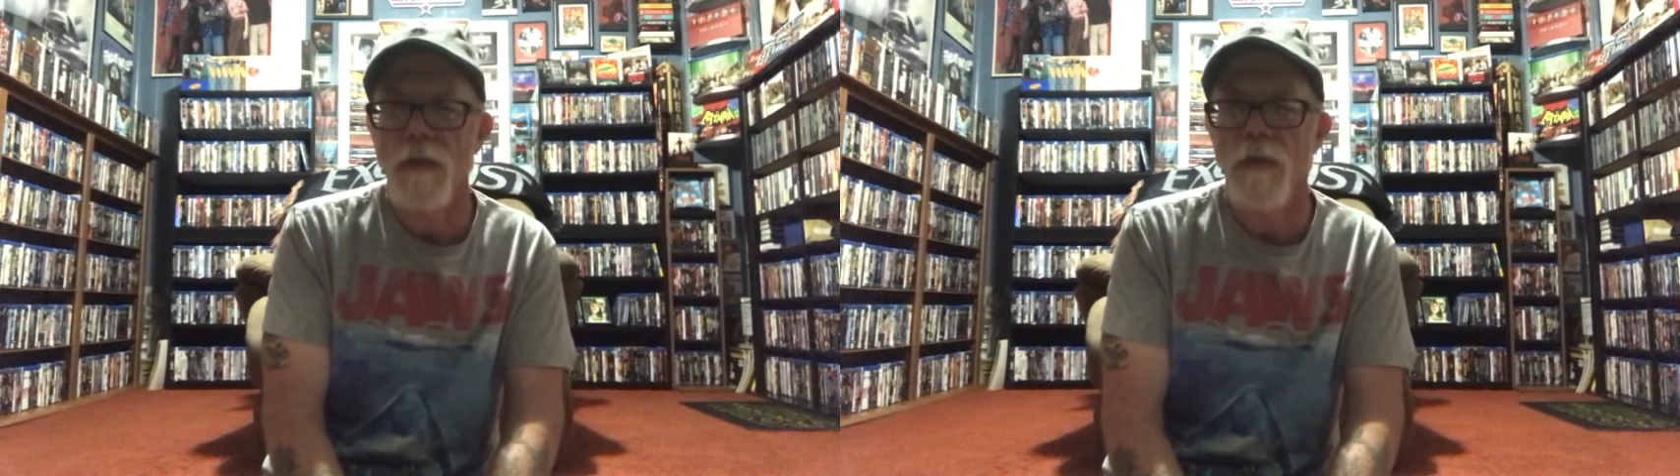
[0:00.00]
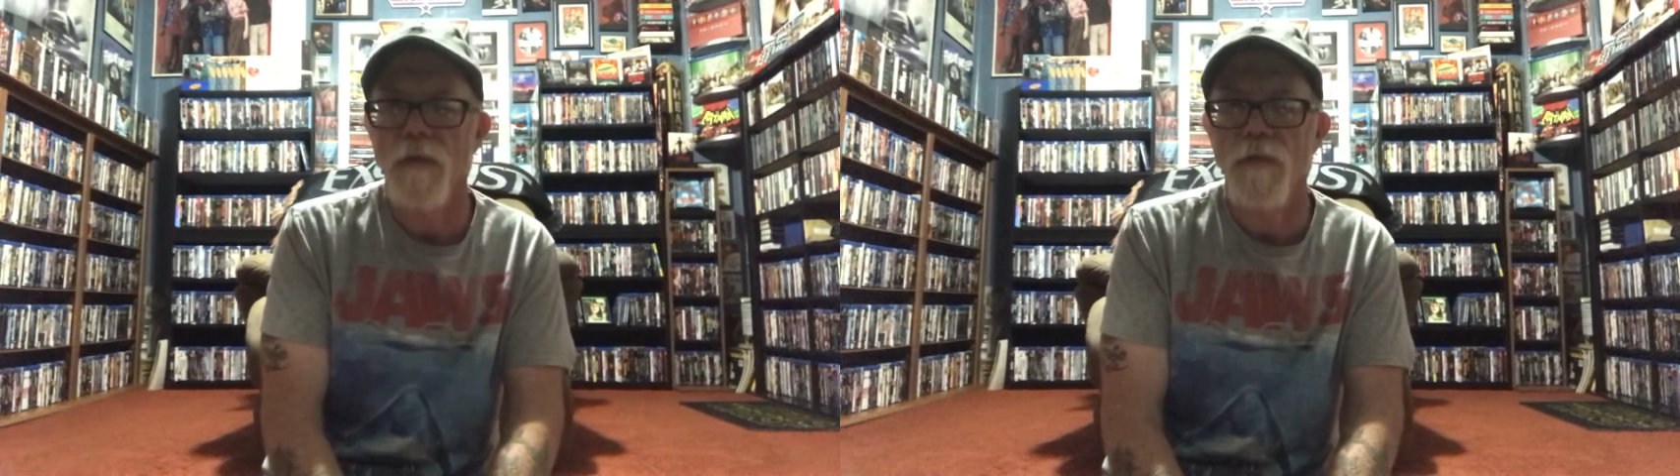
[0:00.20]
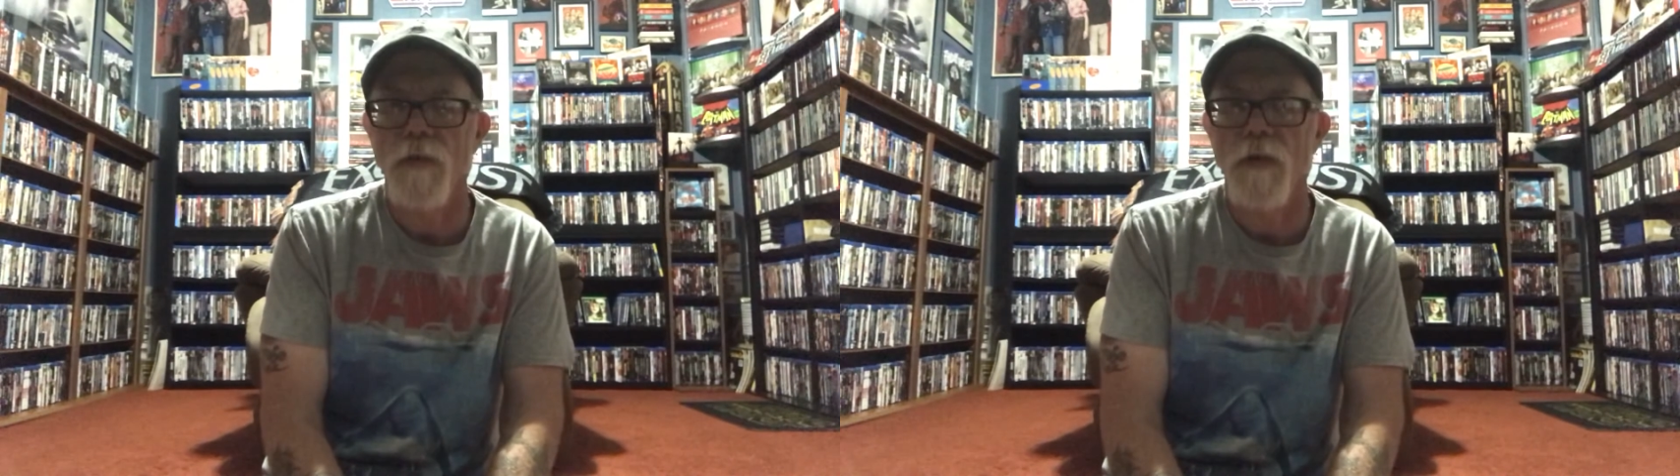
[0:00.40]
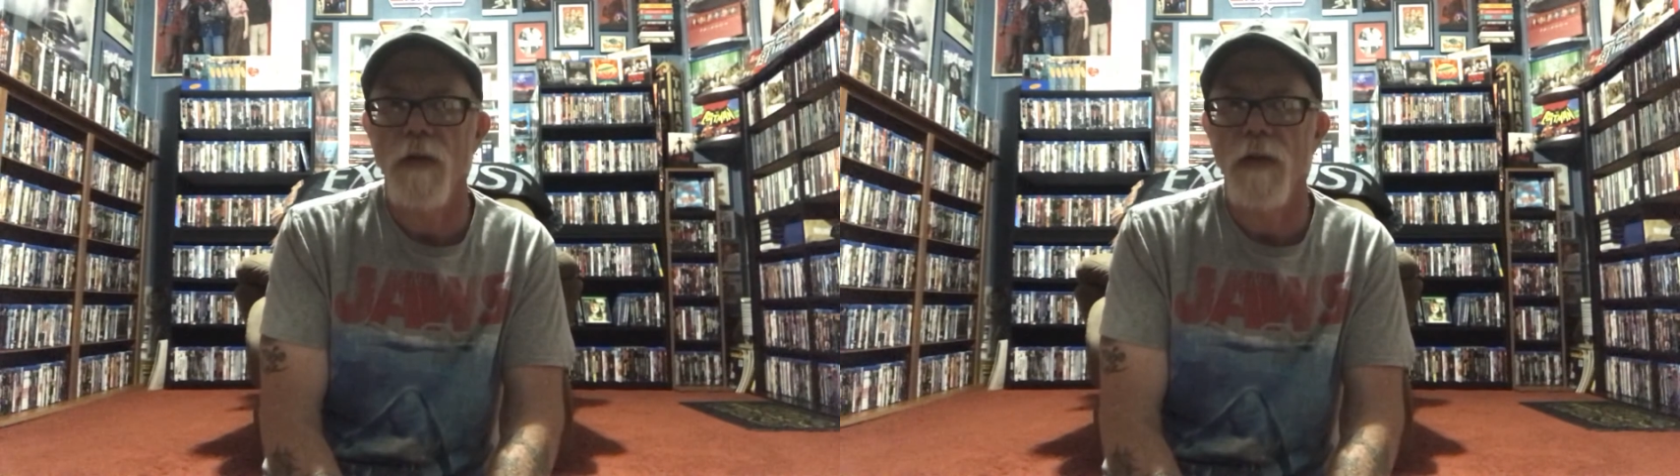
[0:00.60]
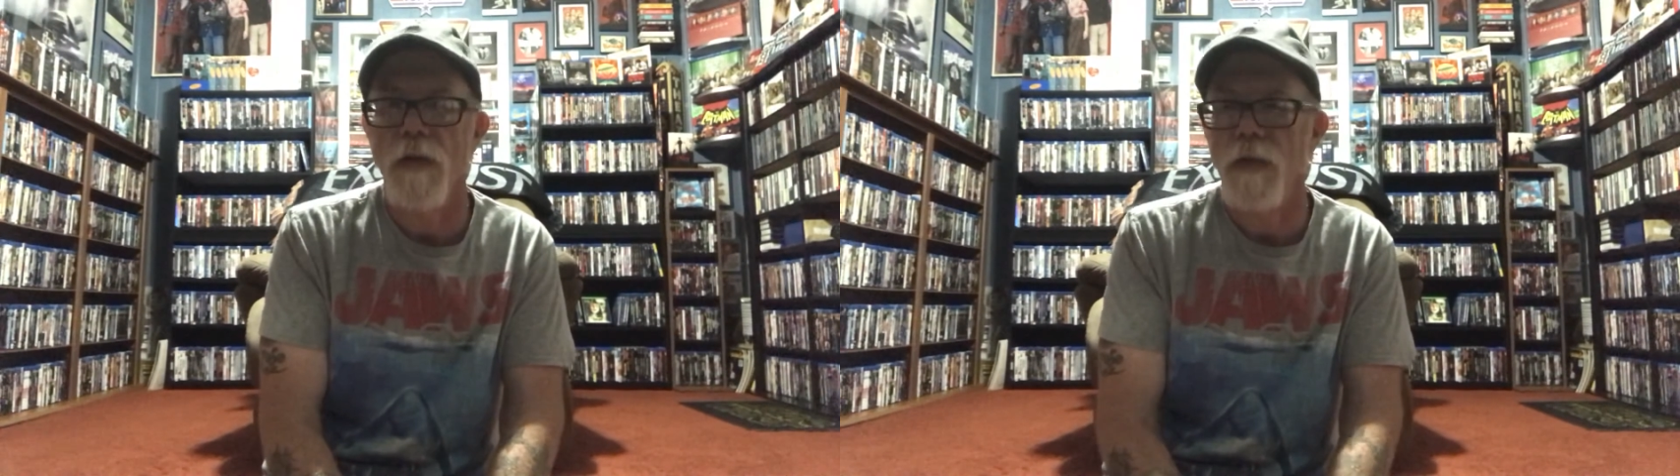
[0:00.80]
said,
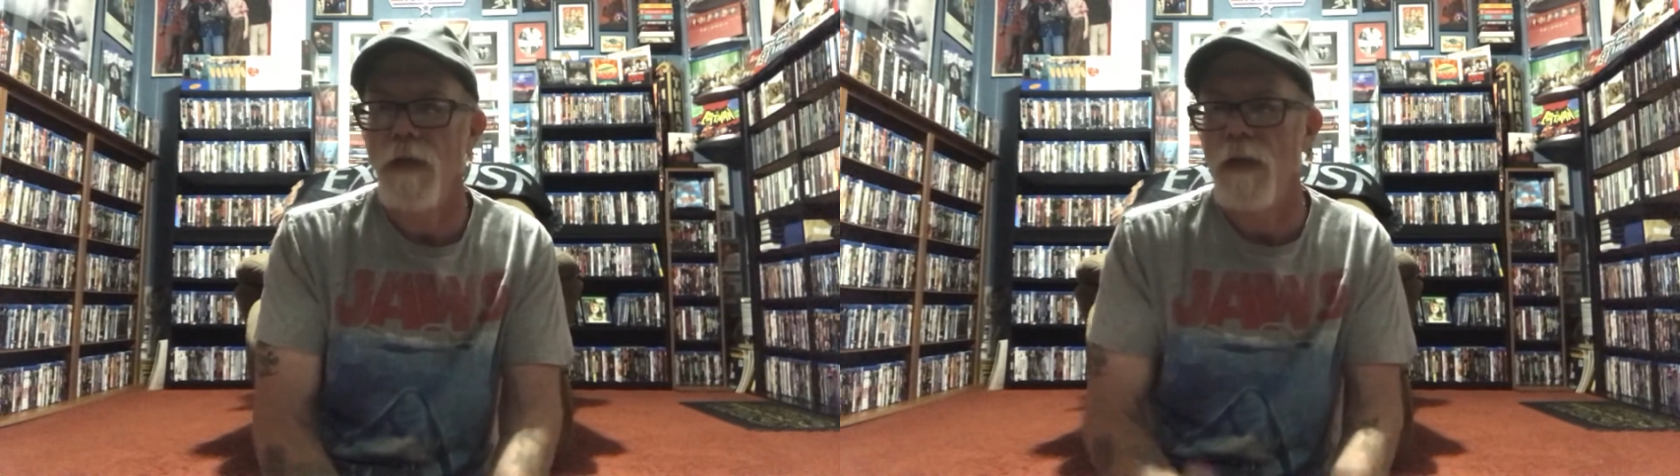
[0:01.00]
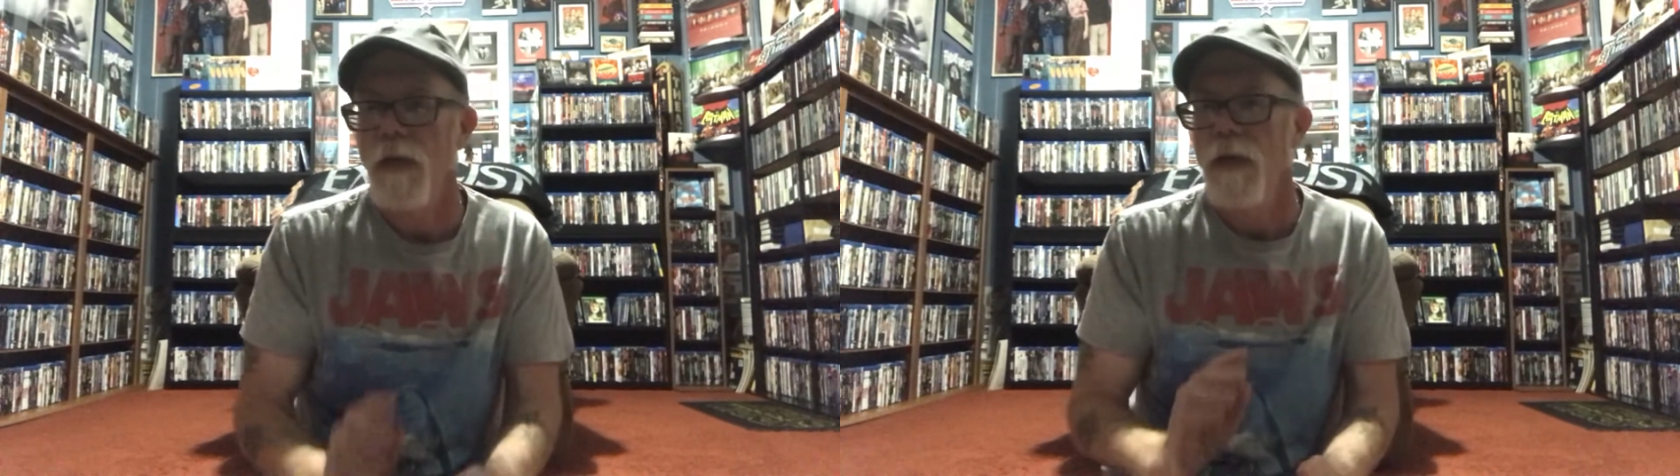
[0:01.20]
overall I liked it.